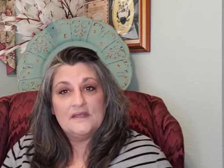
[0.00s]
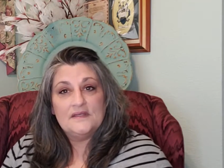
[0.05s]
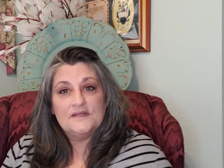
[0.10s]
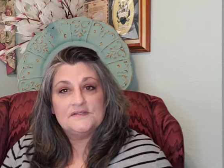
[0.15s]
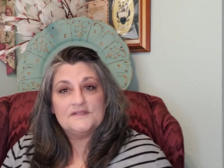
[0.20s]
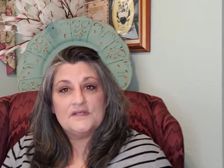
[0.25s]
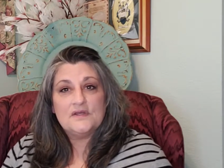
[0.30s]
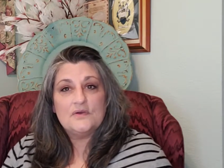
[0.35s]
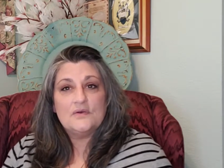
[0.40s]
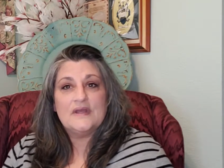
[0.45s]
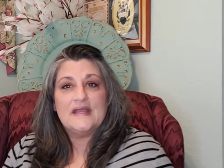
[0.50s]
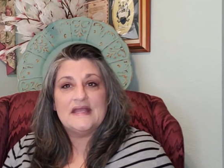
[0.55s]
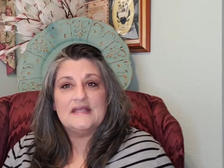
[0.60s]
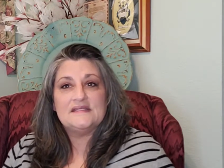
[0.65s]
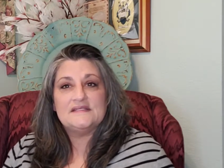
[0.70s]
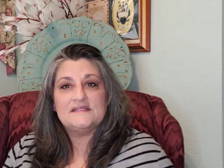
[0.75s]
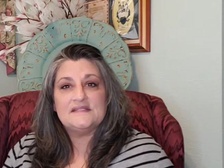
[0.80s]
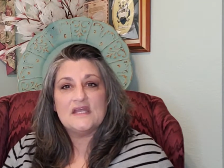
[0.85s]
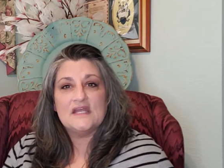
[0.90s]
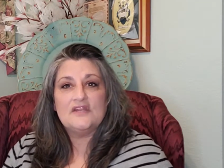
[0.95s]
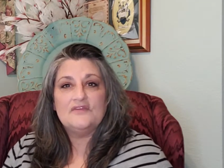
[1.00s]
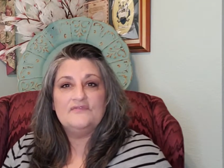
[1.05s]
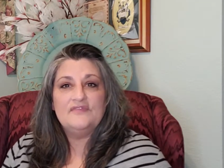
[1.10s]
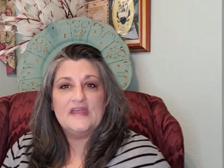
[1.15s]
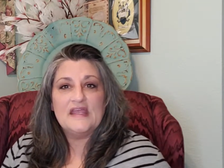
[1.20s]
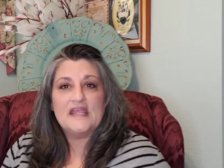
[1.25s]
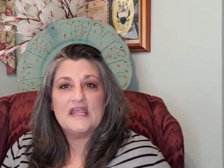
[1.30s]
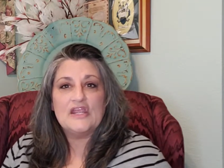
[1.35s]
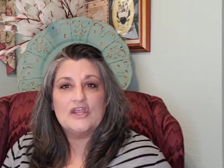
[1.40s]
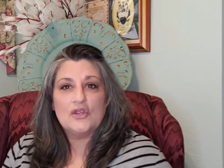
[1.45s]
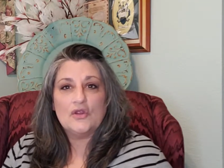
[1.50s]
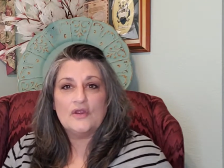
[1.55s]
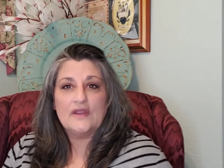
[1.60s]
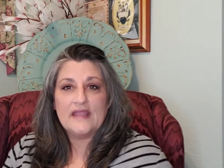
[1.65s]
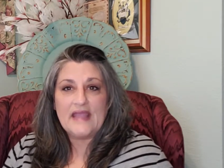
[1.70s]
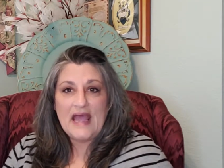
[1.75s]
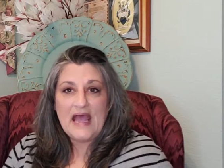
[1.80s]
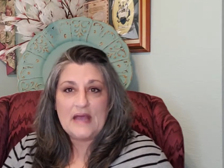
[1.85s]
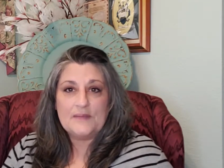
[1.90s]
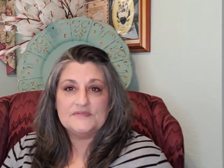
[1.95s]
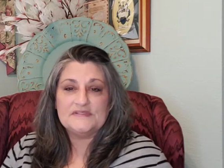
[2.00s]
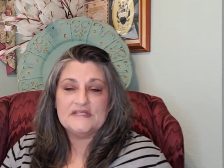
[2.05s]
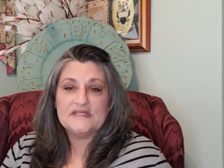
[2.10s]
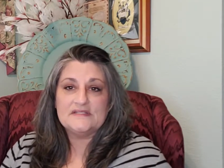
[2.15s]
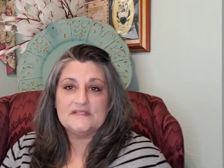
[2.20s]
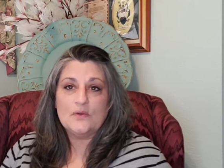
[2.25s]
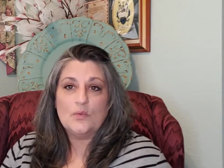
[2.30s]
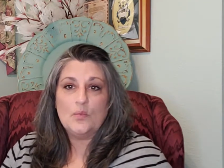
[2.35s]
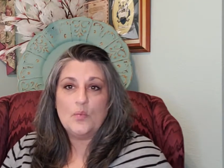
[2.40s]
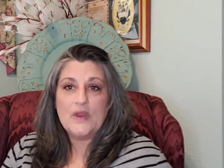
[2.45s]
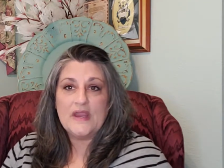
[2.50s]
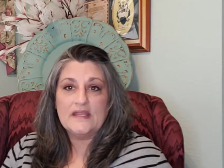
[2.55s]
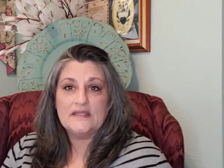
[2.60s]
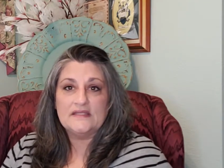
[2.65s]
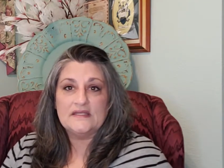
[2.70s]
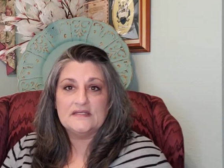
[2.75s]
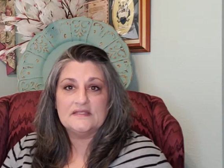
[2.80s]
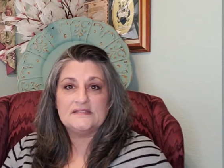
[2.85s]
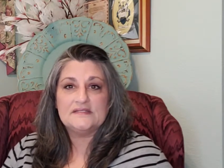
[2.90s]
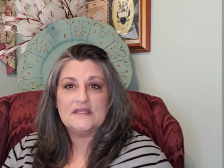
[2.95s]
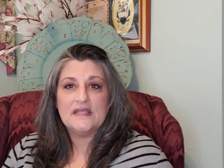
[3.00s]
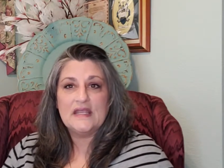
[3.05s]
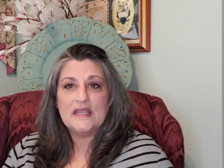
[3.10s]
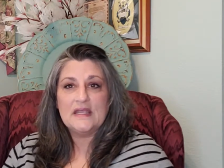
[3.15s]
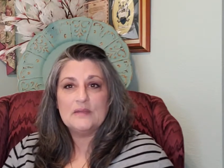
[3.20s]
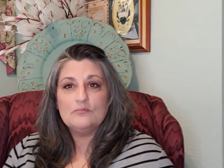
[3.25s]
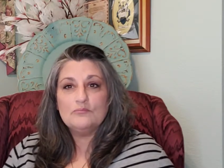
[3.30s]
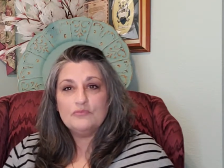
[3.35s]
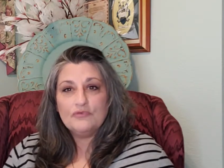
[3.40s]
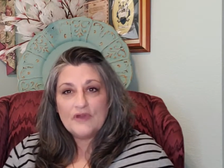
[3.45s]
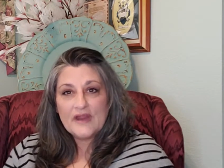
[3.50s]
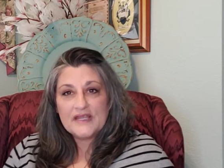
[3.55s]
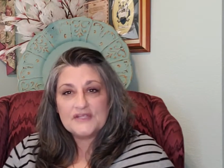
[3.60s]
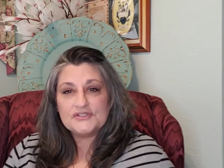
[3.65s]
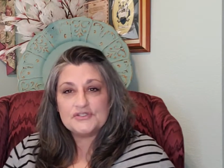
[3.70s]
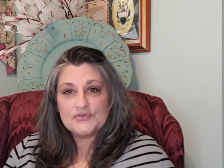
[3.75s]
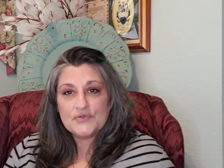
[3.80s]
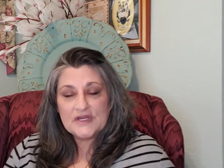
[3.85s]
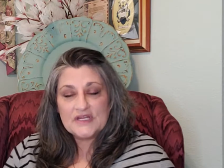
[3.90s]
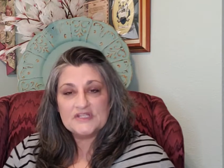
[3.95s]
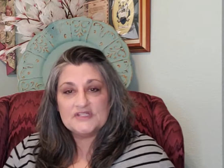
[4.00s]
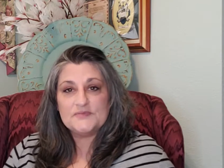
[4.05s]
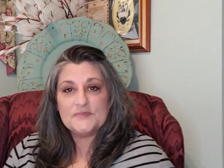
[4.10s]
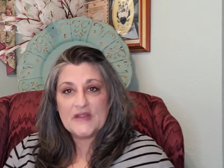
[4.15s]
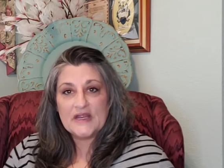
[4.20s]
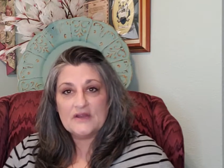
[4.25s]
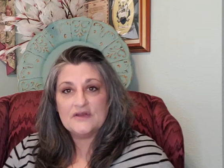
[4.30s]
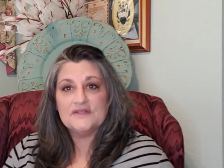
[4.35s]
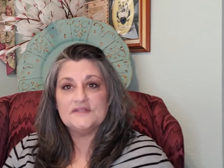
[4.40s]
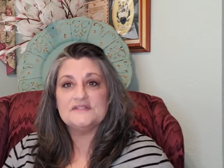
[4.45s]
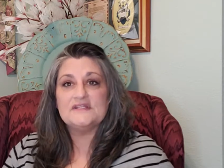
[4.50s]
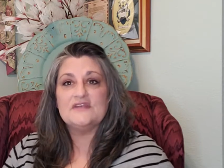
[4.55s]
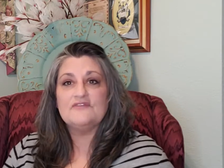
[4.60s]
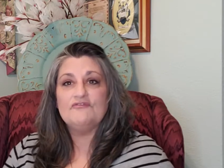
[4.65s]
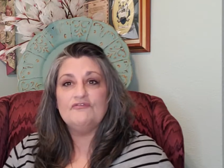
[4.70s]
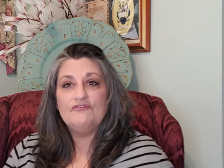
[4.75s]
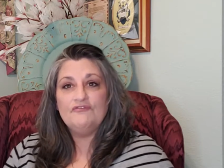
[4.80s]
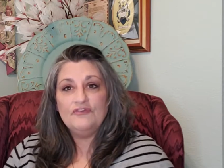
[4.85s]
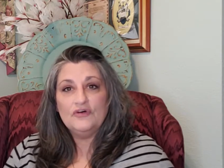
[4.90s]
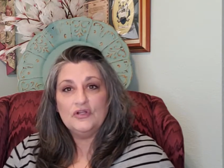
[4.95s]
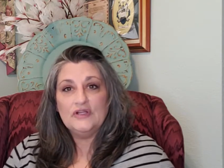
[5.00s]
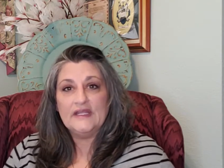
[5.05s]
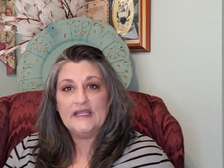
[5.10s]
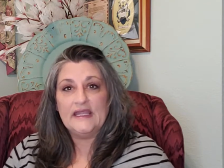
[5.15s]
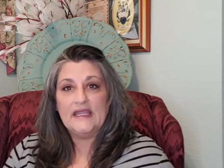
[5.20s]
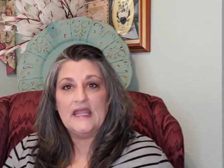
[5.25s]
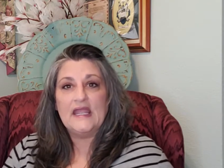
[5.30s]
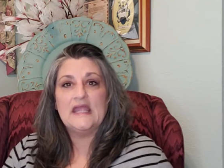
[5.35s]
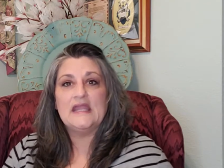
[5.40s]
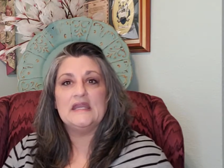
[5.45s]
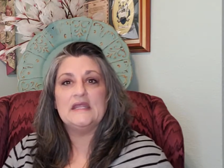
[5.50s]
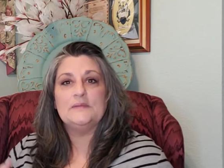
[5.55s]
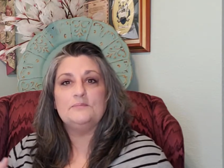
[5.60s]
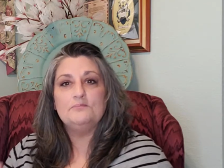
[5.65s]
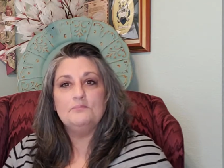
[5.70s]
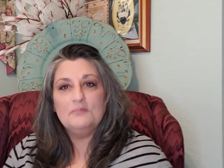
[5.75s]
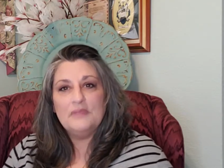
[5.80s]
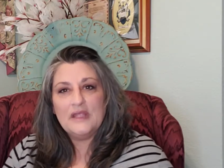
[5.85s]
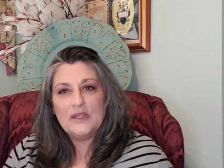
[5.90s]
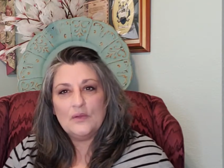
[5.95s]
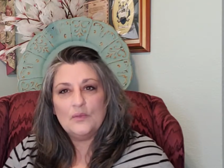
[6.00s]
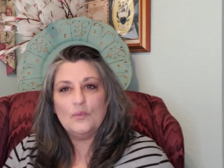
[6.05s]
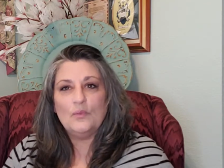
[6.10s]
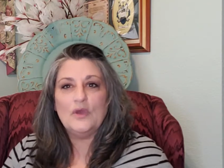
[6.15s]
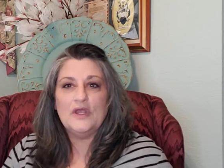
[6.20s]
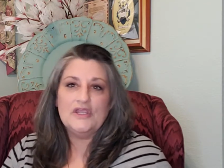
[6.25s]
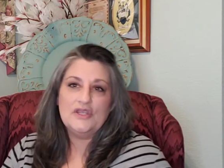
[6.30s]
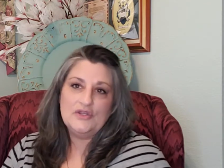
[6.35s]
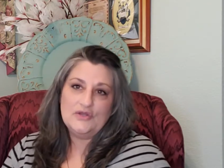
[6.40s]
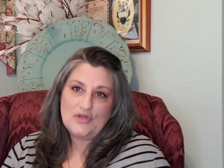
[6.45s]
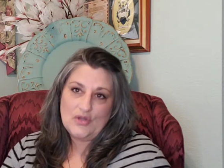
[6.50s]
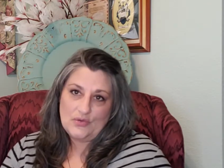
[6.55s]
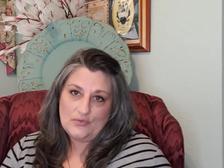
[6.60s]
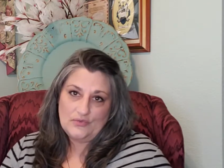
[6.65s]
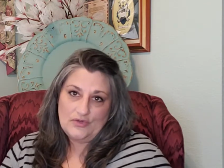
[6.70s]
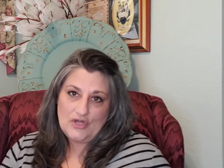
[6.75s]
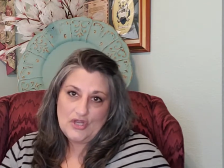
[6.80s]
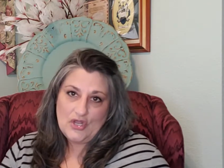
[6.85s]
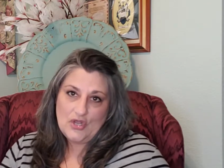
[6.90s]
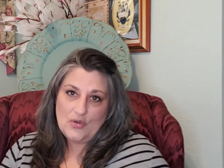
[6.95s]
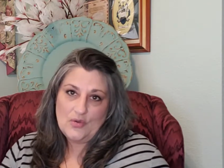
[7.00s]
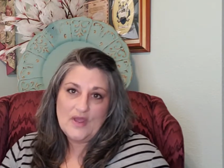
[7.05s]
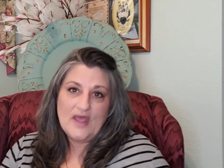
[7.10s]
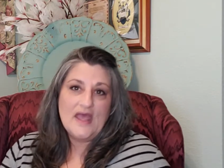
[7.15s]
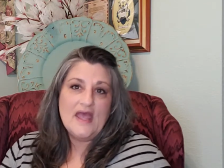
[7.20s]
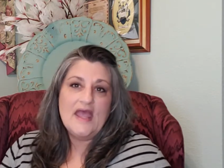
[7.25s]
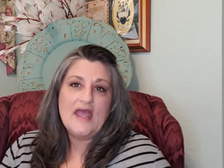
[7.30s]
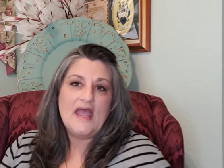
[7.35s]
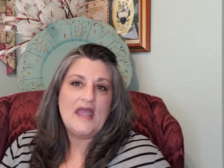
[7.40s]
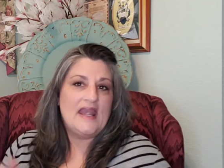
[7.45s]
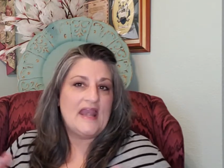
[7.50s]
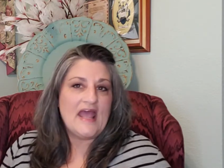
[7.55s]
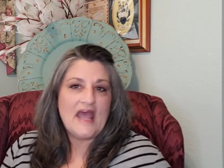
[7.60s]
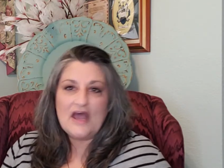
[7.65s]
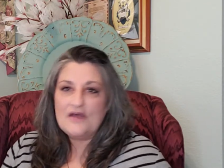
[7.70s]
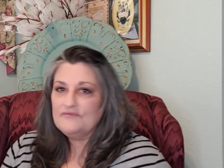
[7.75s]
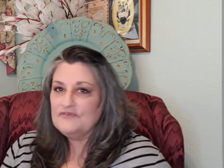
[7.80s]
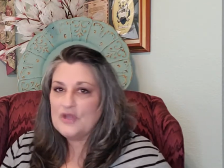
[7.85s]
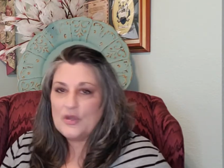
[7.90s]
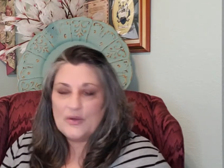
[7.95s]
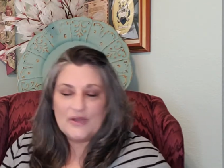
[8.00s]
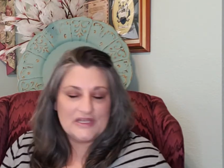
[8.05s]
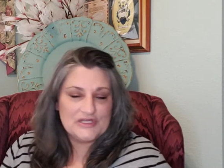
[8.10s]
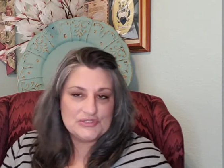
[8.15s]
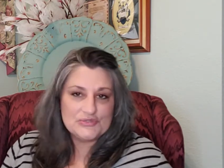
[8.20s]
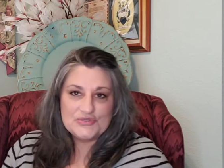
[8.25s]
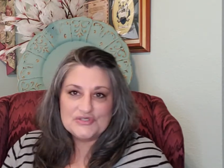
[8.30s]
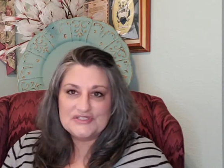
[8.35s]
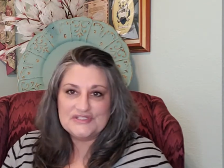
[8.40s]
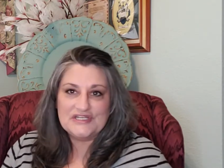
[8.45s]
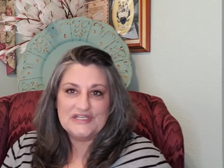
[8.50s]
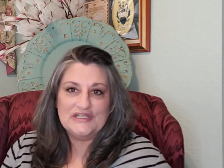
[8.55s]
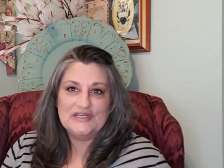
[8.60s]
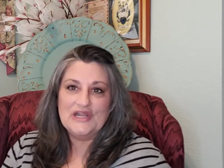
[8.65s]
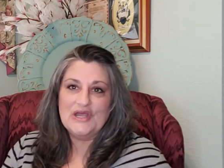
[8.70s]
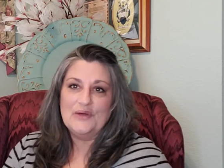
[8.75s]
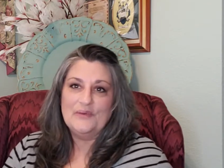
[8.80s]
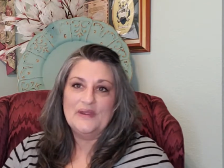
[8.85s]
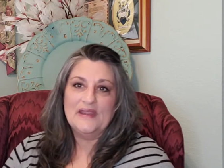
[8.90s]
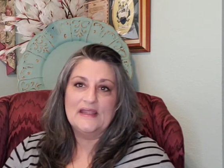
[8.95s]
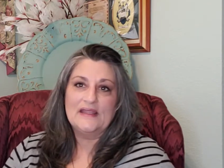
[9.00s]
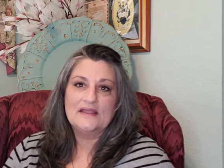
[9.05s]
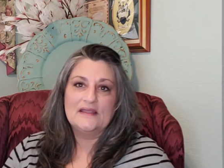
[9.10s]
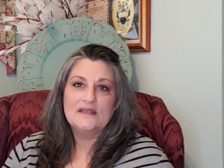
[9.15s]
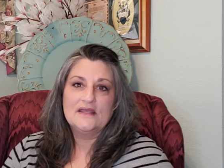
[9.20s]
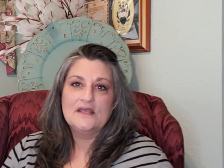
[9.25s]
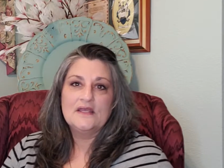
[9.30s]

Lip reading: So instead of thinking your gaps as a weakness, embrace transparency fully and admit what you don't know and have no interest in knowing.